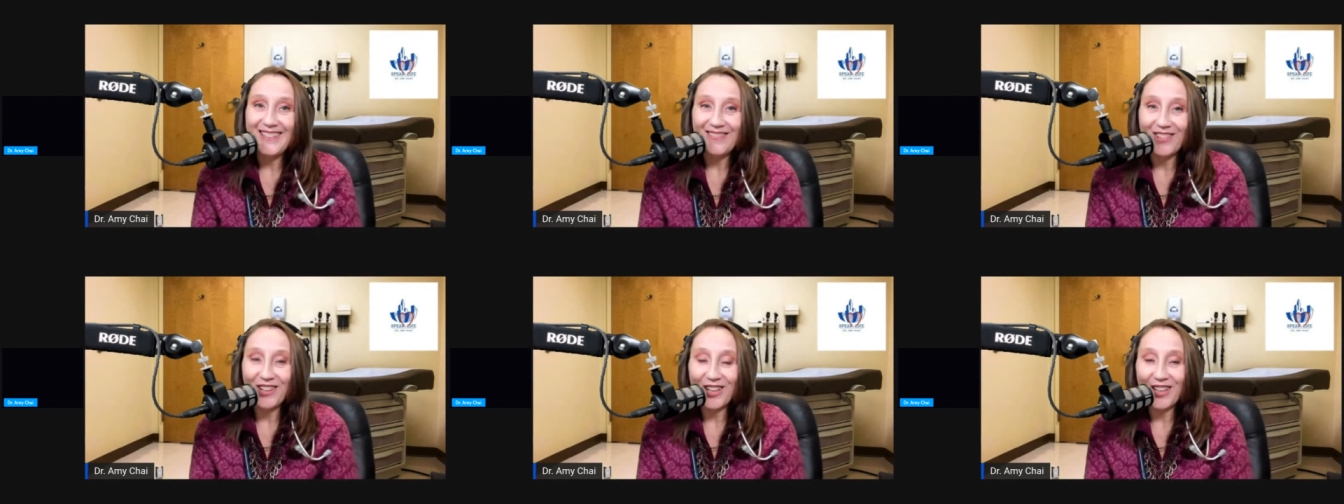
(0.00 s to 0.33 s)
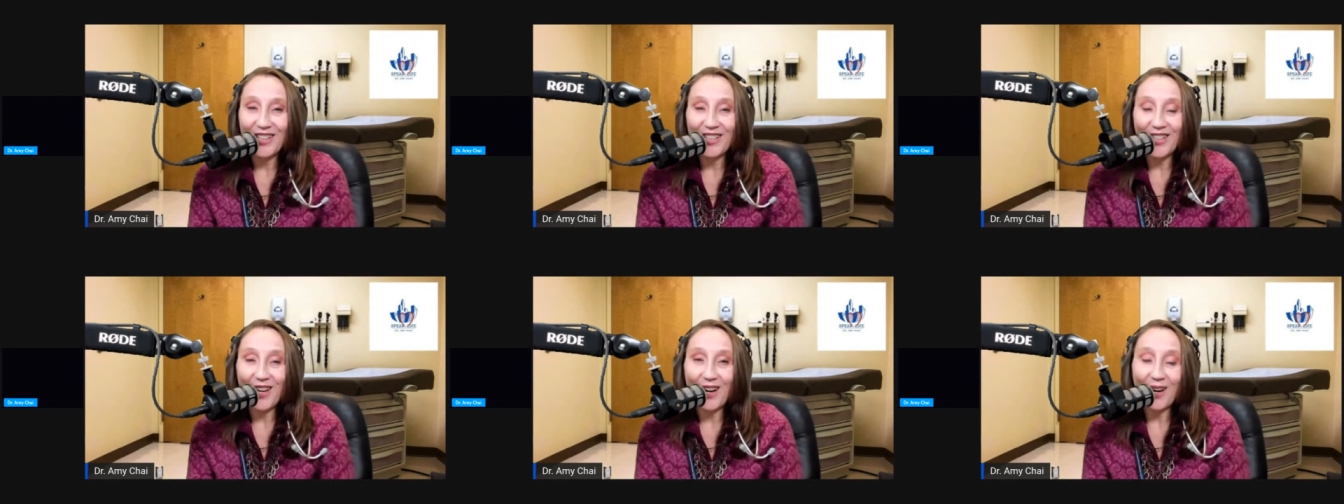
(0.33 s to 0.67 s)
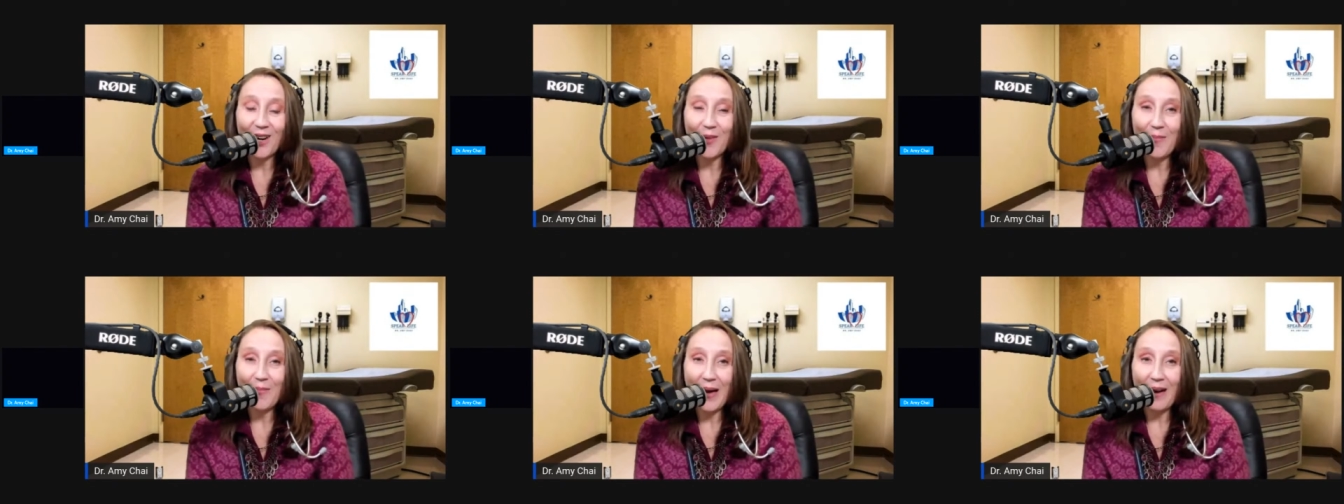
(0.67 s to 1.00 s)
We're going to talk
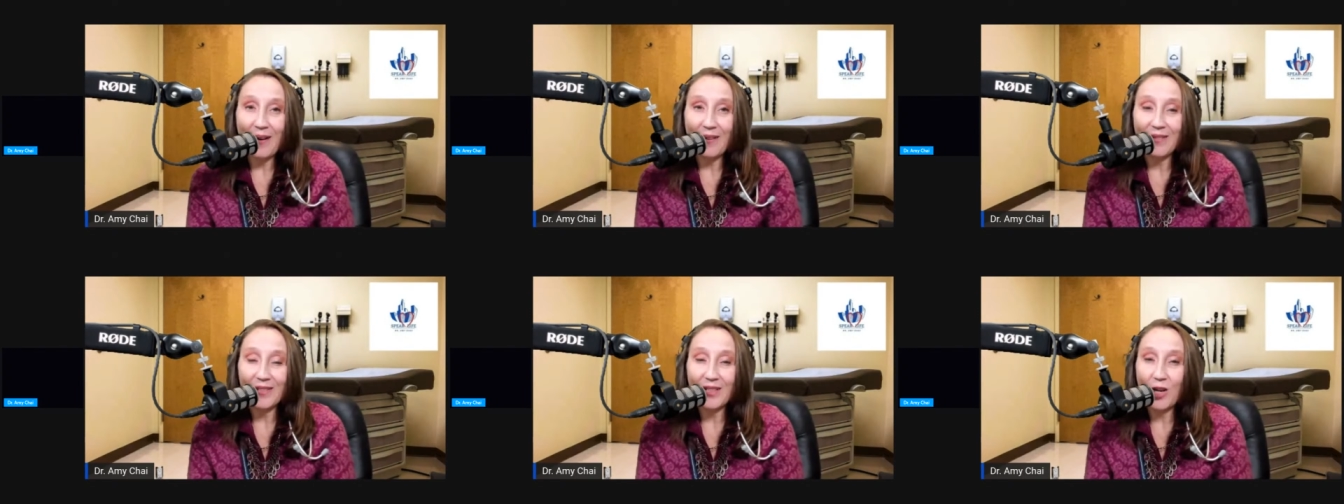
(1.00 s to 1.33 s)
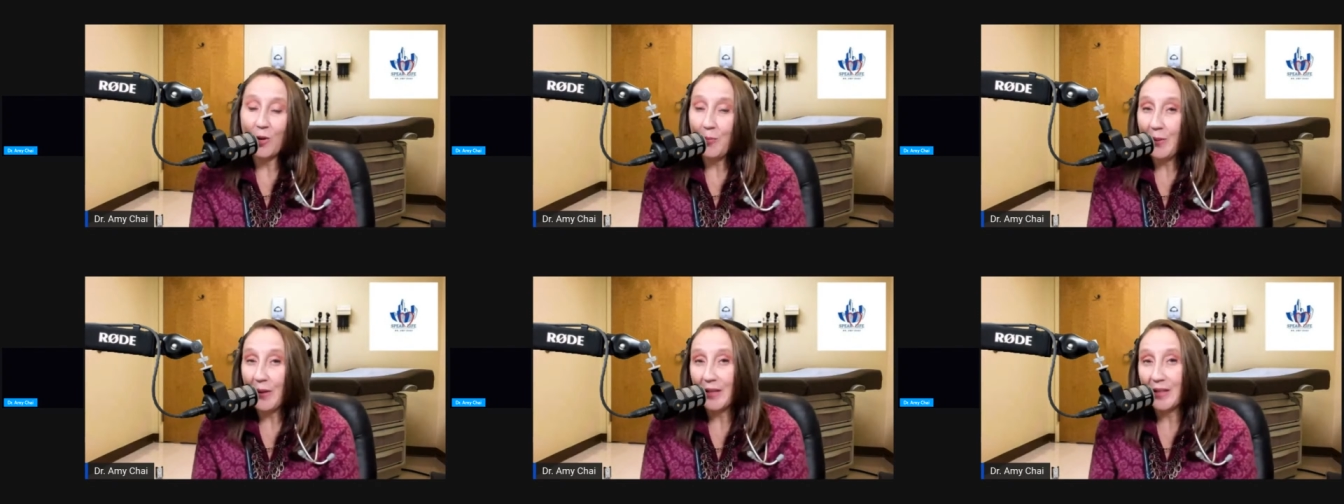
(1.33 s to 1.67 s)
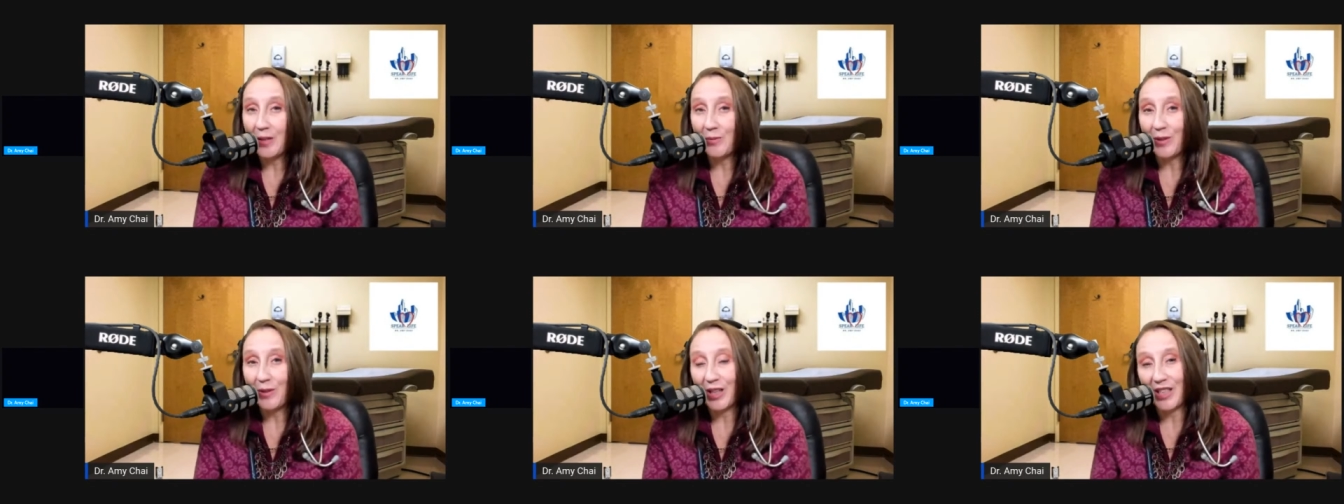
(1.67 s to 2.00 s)
about
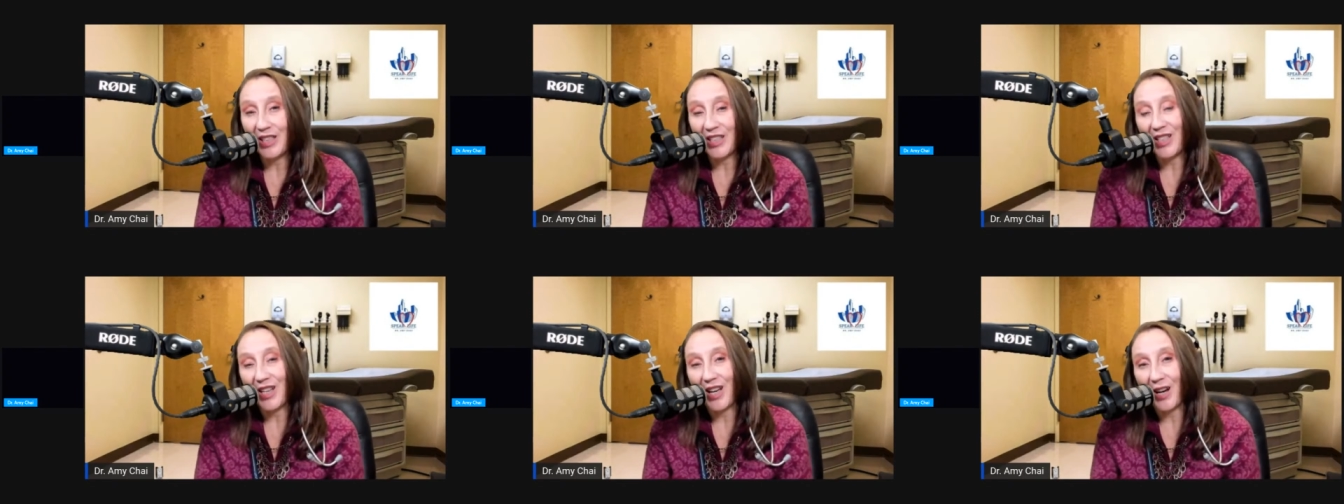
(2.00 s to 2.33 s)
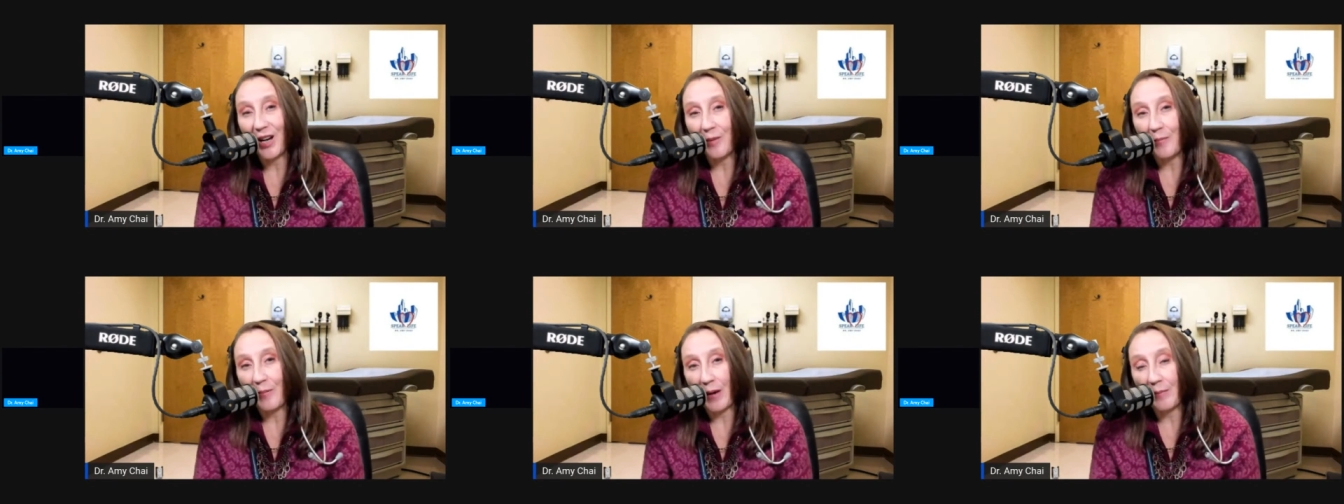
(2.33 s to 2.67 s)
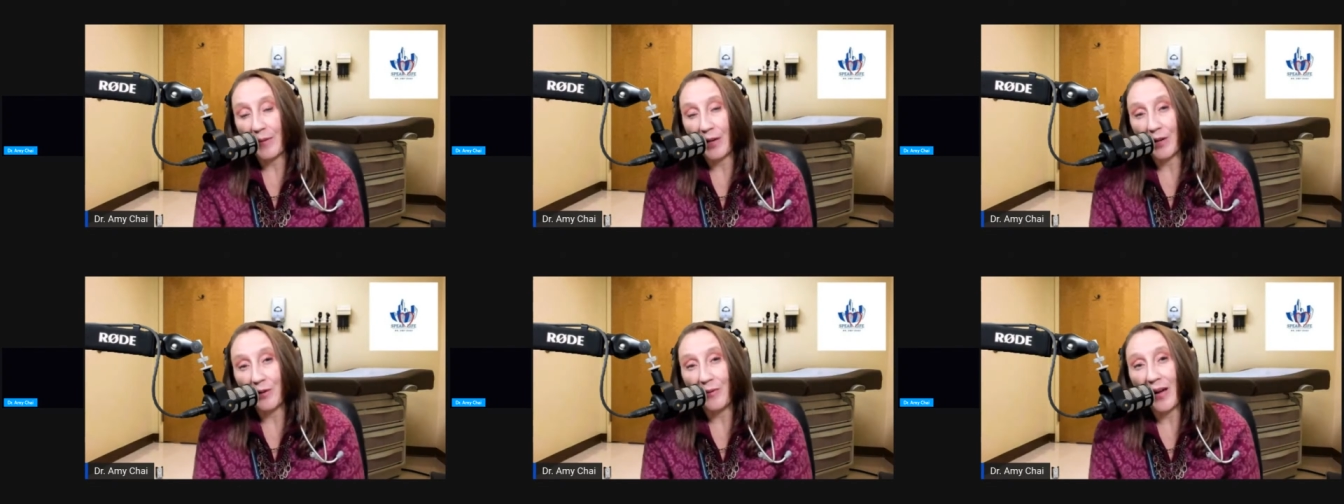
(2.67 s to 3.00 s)
opiates. We're going to talk about
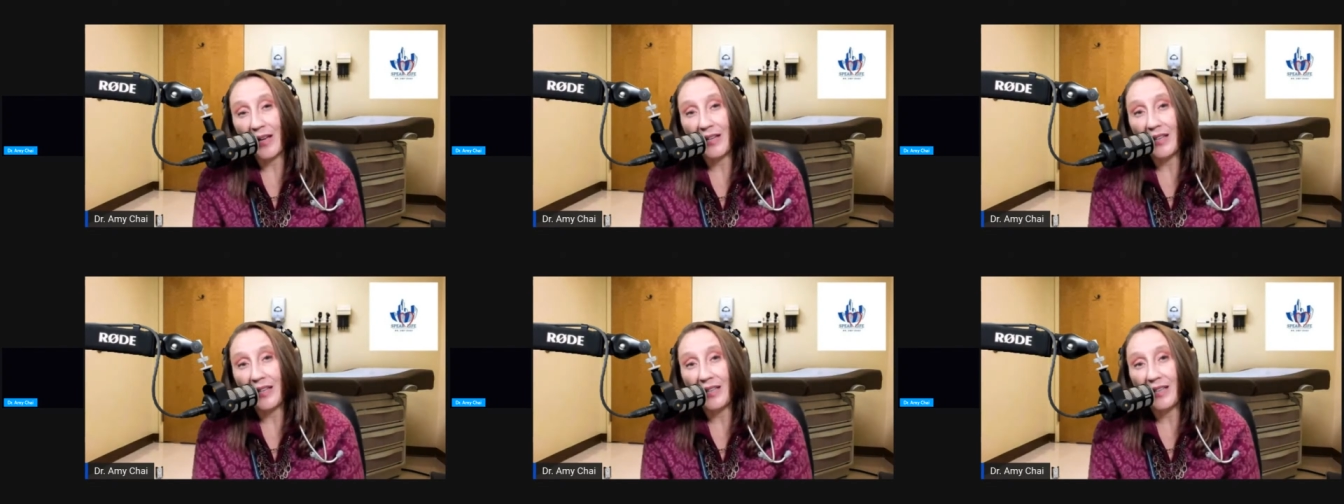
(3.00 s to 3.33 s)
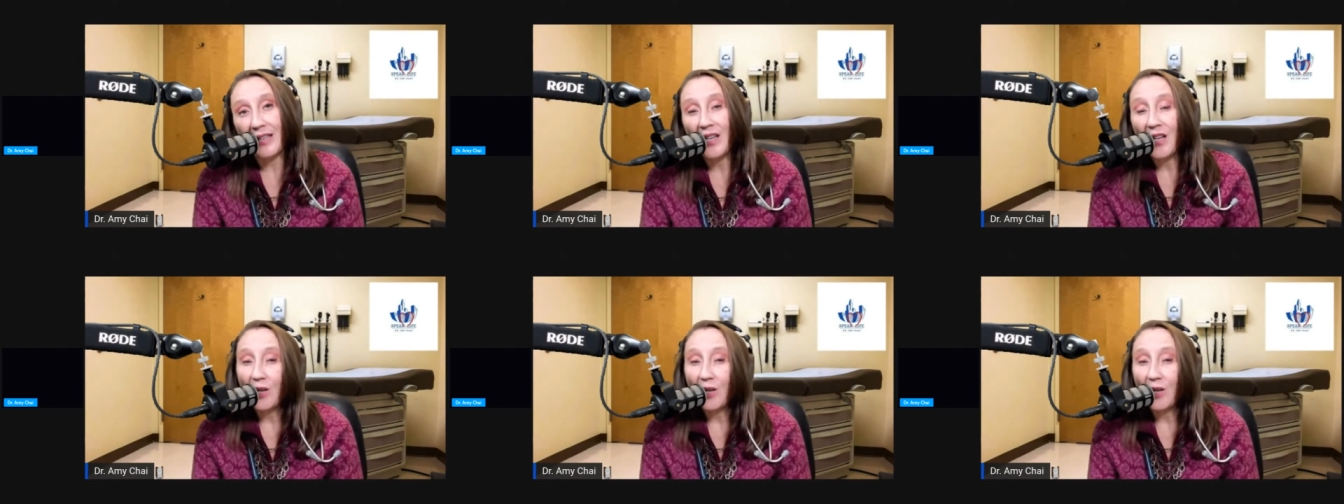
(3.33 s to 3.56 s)
marijuana.